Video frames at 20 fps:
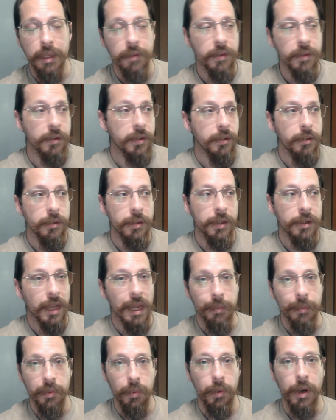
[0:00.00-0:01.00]
Even the
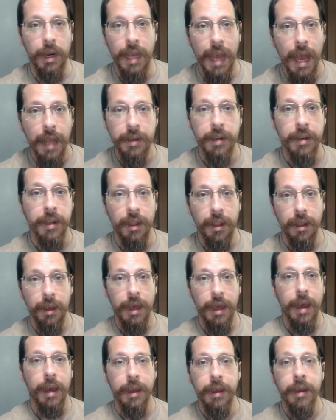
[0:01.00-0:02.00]
times where I had to tell a
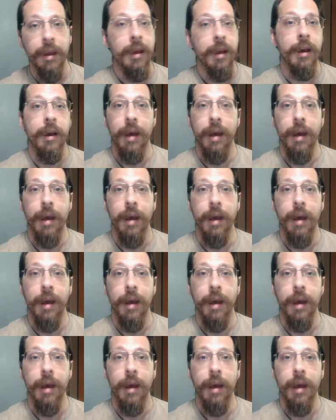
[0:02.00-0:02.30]
guy,